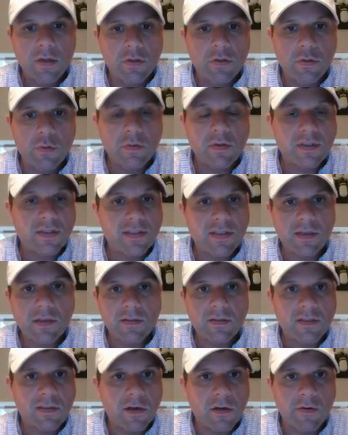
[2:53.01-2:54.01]
you can sell
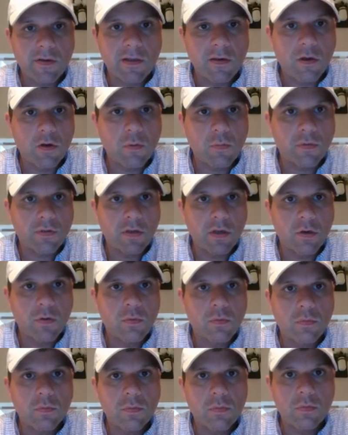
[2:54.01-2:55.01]
this all day long with
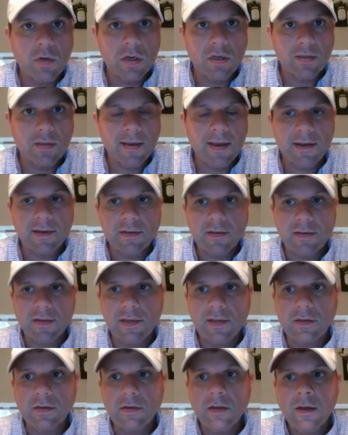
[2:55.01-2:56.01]
no ungating
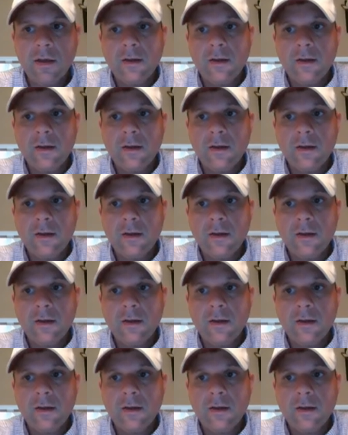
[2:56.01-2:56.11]
needed.